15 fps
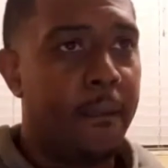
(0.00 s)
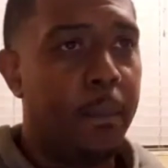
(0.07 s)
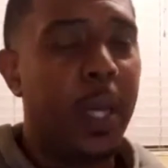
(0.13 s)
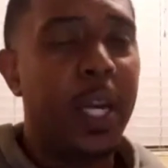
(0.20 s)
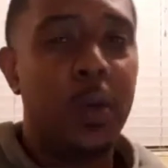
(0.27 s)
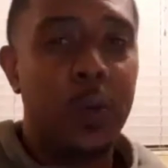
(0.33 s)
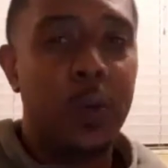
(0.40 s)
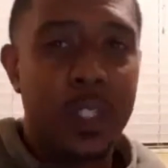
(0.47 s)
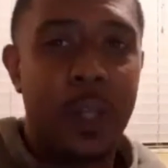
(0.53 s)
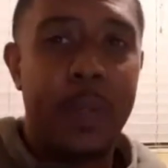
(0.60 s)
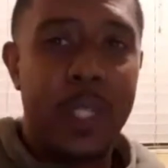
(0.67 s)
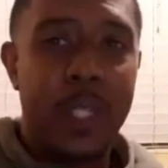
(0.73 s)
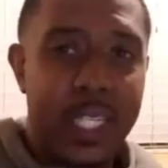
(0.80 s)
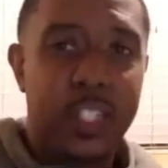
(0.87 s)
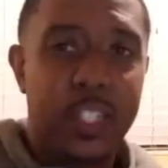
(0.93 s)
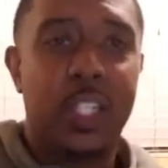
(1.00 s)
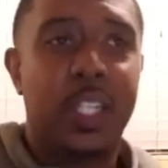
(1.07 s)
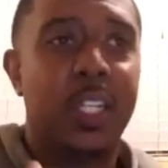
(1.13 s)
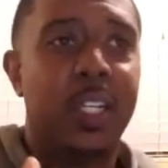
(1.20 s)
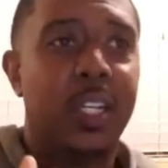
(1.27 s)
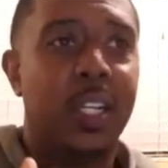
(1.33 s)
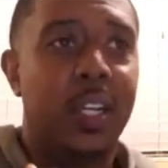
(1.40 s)
but it was the
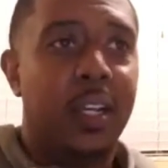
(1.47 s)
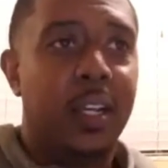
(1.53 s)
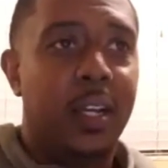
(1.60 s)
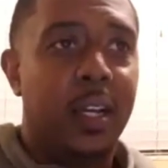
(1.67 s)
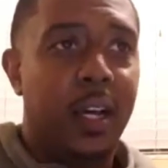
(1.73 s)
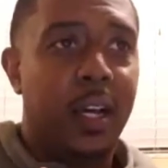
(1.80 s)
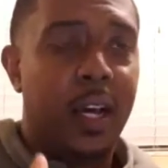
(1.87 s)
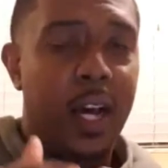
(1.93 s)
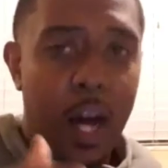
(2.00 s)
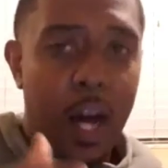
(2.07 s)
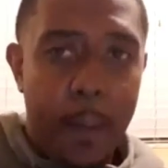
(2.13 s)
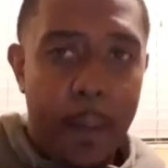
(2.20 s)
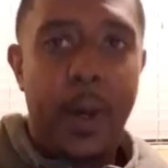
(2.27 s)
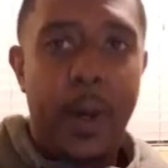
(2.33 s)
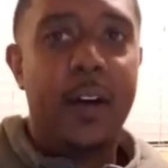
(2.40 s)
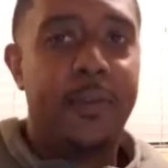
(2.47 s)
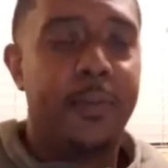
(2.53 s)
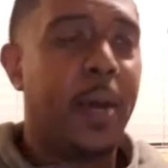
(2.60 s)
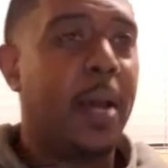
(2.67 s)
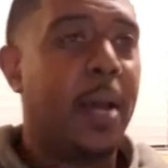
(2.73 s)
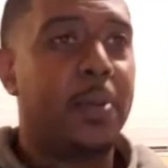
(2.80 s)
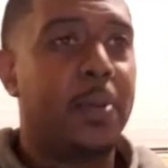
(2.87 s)
position above
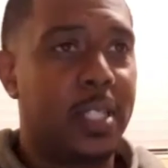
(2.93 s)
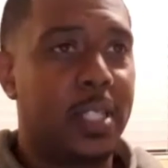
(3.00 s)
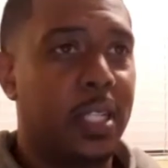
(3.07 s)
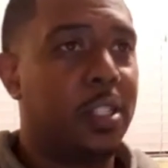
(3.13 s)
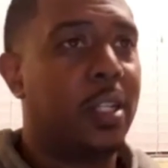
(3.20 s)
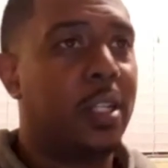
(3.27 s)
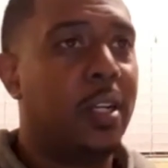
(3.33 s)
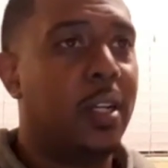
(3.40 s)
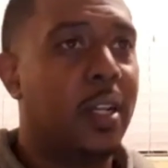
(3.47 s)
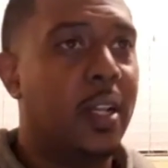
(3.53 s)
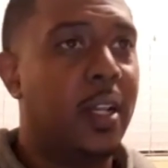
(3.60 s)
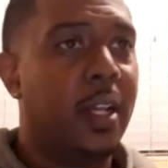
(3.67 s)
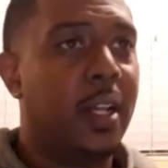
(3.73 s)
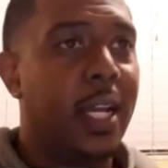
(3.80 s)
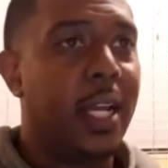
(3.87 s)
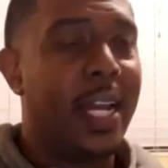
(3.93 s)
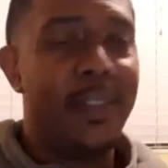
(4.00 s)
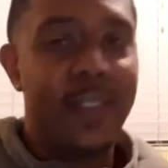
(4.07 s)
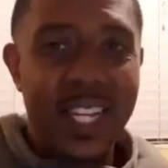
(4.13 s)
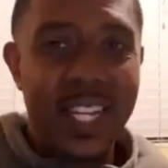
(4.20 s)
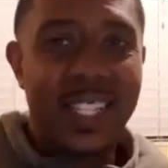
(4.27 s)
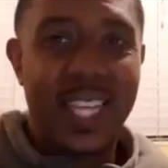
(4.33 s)
my position, and
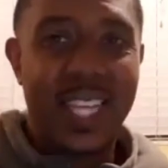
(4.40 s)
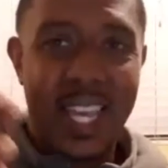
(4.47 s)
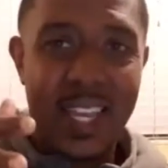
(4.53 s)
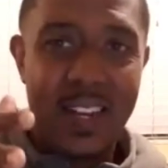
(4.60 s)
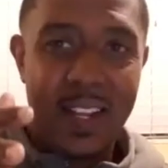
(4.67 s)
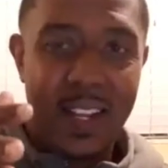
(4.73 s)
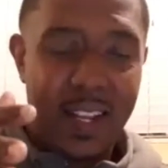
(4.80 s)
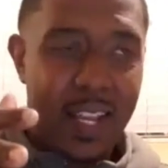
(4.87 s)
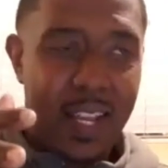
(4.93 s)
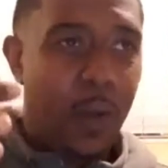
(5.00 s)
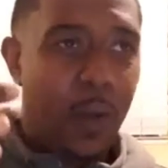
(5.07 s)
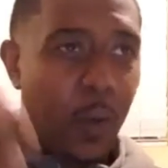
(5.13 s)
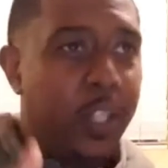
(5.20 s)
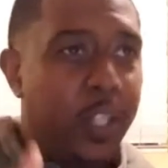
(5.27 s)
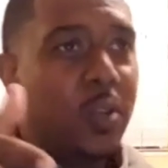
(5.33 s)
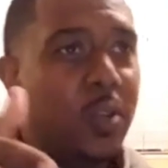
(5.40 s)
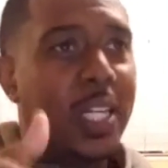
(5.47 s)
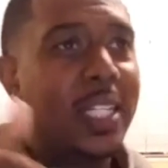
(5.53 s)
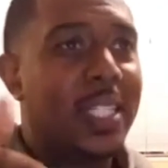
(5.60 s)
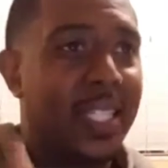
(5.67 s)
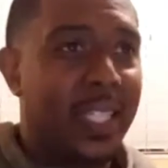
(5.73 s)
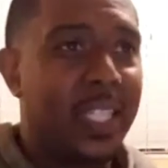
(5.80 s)
they said and when you
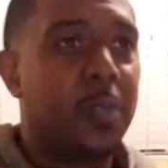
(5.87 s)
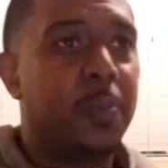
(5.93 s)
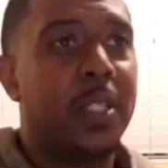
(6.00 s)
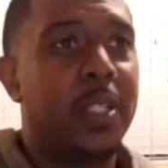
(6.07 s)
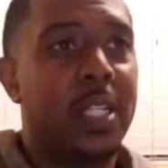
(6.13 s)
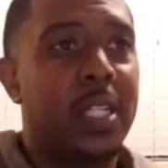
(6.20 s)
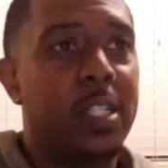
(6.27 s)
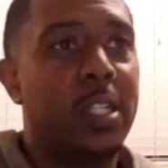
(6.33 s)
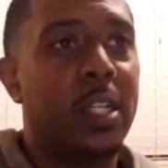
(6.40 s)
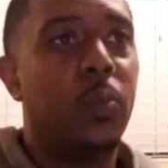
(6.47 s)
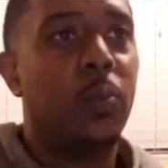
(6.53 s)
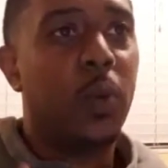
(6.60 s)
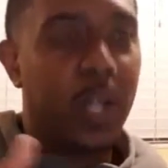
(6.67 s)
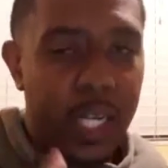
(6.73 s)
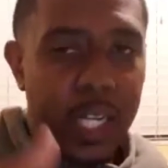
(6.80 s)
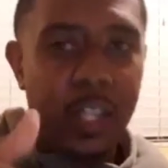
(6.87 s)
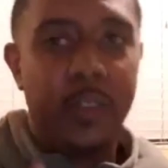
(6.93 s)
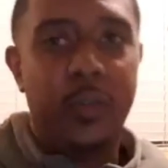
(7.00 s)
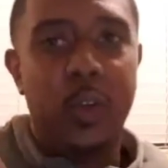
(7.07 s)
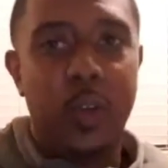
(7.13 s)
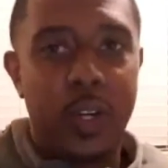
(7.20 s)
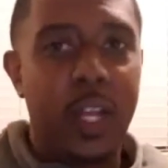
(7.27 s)
get to this position, we're going to
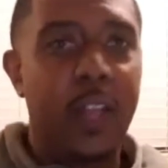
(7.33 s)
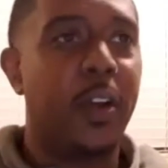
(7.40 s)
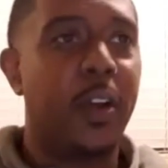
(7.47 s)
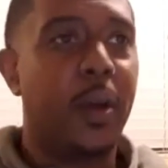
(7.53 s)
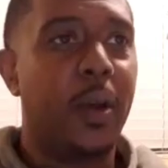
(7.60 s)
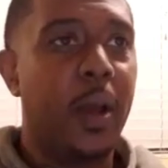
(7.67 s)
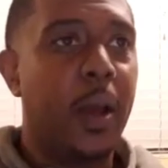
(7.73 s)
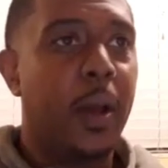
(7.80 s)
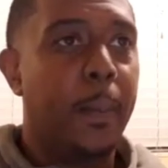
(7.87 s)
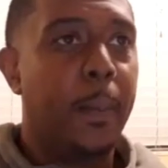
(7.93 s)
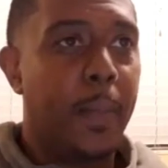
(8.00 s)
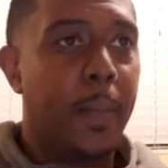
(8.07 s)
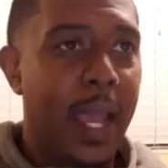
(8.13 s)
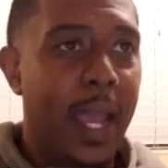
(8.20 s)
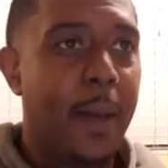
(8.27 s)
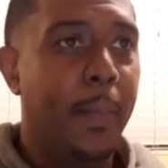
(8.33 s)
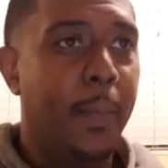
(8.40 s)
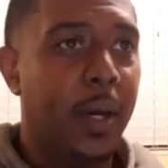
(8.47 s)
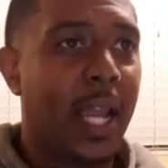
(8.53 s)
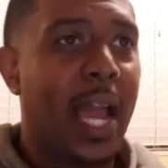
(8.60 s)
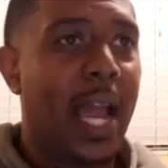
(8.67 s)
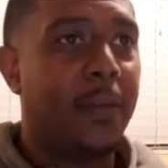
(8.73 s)
give you another
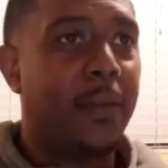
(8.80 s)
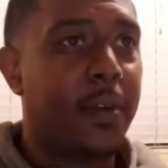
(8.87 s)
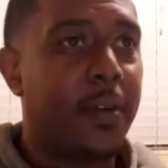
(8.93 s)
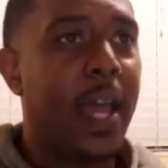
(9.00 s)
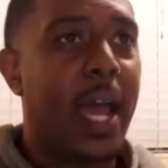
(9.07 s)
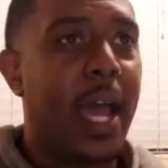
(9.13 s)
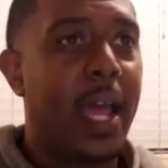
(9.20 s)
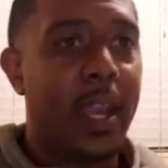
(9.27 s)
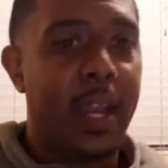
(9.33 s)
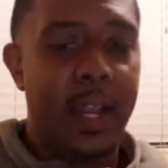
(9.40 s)
handbook after that.